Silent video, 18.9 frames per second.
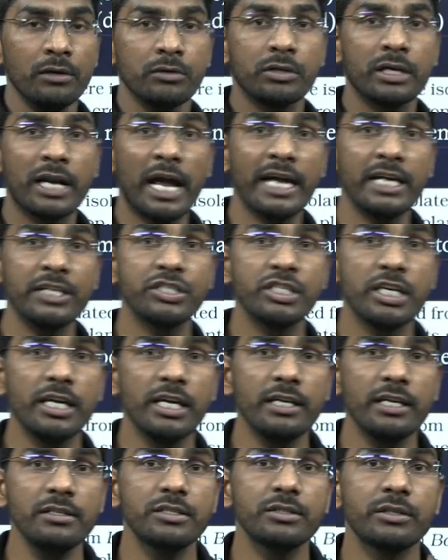cry
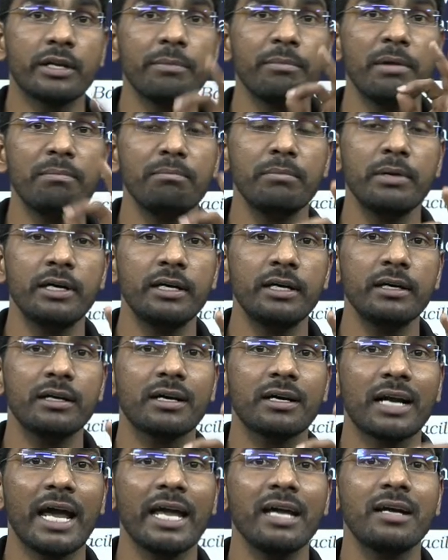genes remember
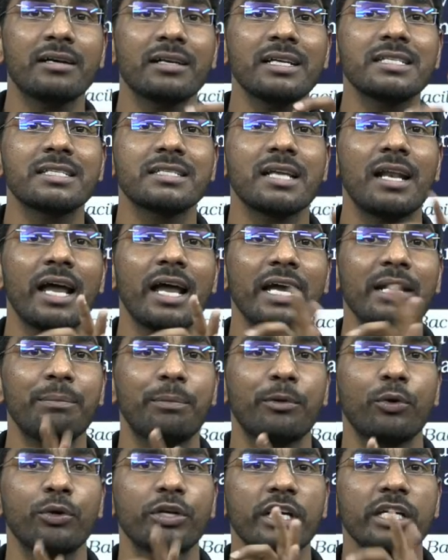cry crystalline
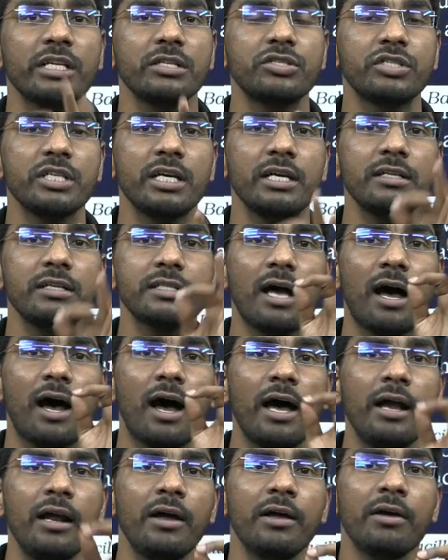protein genes
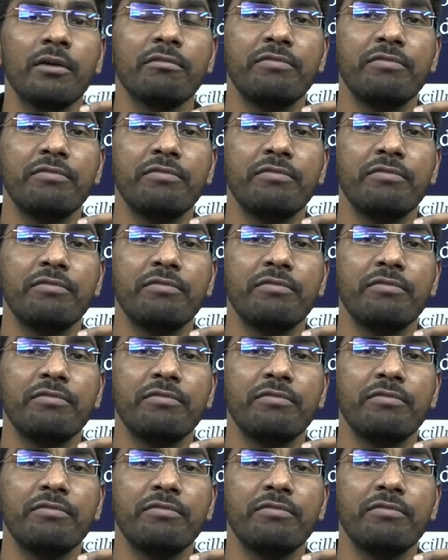are